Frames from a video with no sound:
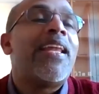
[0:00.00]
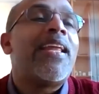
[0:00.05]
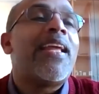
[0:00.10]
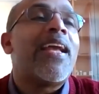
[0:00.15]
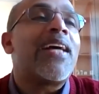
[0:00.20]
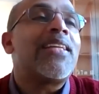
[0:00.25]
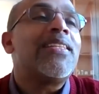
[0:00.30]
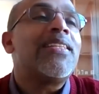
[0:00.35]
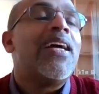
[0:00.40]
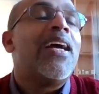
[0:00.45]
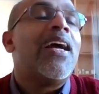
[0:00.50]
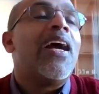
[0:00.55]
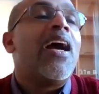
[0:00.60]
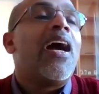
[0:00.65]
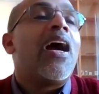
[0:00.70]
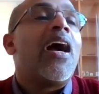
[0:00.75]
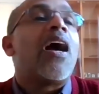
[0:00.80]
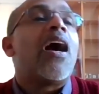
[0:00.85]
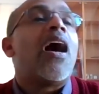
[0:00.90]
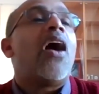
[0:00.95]
areas
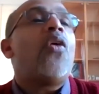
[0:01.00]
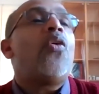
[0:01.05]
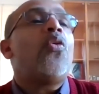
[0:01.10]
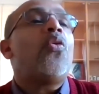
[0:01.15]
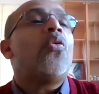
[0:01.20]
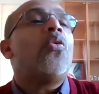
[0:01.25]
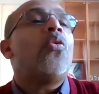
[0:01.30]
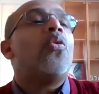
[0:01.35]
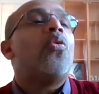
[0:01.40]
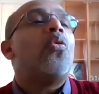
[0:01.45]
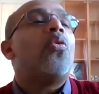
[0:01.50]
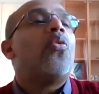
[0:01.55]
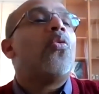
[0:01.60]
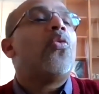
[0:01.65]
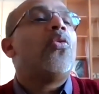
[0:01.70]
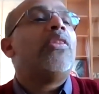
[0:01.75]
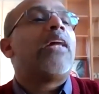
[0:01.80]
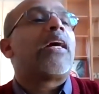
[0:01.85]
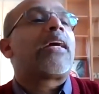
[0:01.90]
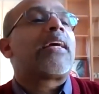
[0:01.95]
how
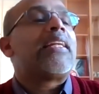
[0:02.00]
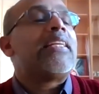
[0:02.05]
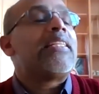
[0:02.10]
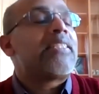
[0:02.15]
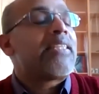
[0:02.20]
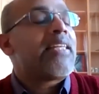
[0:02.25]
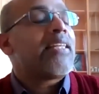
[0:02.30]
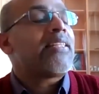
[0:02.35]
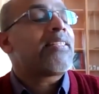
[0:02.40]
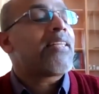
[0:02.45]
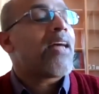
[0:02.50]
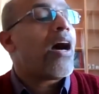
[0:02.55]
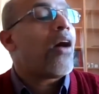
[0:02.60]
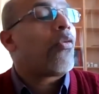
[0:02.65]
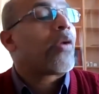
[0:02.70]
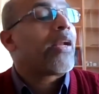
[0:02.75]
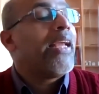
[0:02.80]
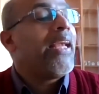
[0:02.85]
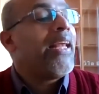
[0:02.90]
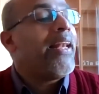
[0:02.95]
the Christians
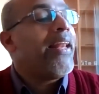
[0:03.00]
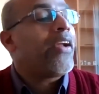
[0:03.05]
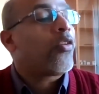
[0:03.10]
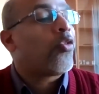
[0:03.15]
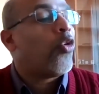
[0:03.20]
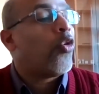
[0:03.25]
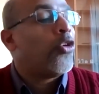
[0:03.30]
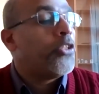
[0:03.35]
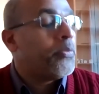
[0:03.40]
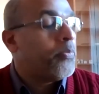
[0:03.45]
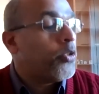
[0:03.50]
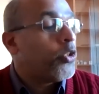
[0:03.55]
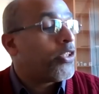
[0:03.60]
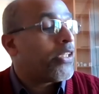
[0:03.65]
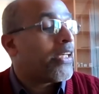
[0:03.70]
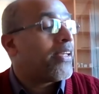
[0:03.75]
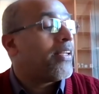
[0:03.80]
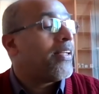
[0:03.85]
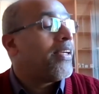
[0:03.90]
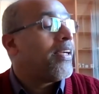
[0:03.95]
have really
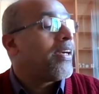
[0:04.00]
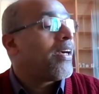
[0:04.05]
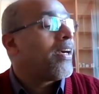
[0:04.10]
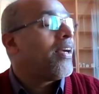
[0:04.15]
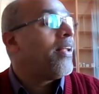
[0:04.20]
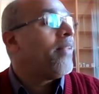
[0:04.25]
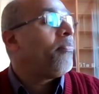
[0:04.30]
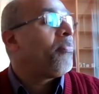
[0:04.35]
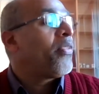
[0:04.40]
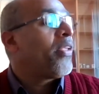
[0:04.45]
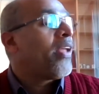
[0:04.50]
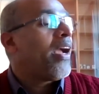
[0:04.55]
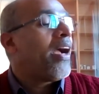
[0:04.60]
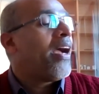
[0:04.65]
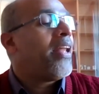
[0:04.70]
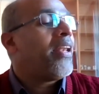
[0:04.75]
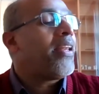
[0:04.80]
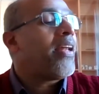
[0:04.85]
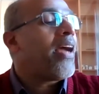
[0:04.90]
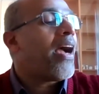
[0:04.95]
contributed.
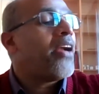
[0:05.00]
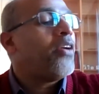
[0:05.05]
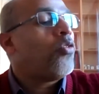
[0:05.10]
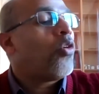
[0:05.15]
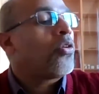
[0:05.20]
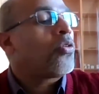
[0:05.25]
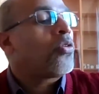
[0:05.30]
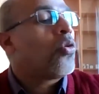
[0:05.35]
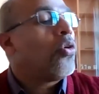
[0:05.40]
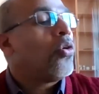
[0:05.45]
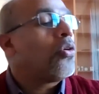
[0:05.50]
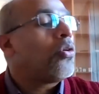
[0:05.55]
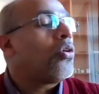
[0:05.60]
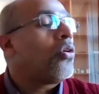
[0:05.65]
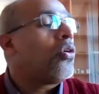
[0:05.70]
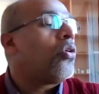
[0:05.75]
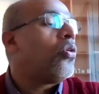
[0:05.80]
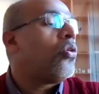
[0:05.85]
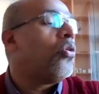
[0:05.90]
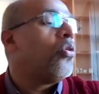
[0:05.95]
And I don't
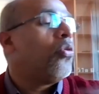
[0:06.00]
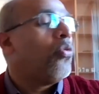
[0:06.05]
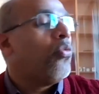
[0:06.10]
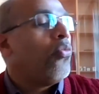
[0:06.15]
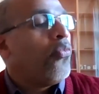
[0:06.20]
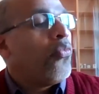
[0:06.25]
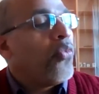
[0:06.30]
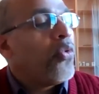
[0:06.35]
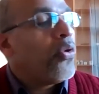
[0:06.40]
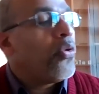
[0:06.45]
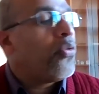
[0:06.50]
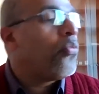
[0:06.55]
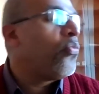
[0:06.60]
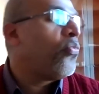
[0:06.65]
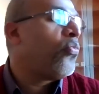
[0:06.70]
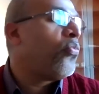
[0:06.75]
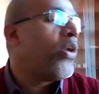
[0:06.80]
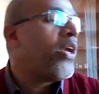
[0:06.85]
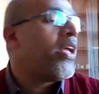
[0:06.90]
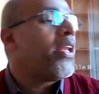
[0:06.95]
go
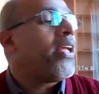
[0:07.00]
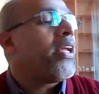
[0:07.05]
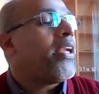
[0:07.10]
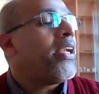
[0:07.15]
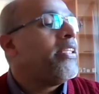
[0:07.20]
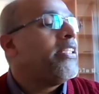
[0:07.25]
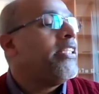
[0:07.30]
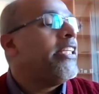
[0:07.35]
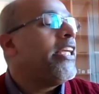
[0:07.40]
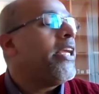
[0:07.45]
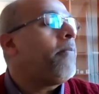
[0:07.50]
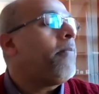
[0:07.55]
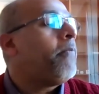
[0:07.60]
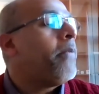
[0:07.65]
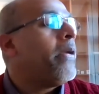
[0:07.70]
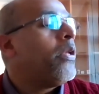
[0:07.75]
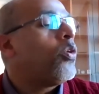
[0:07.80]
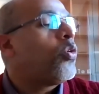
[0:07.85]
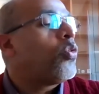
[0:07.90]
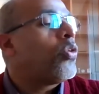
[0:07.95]
very deep
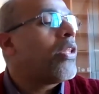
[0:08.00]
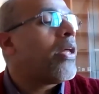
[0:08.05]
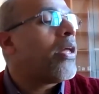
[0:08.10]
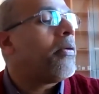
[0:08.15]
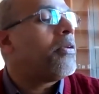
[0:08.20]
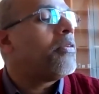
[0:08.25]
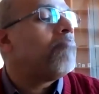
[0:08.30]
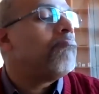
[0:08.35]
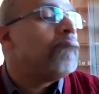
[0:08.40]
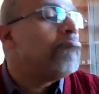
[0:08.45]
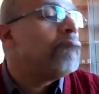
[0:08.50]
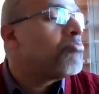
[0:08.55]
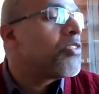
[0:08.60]
into the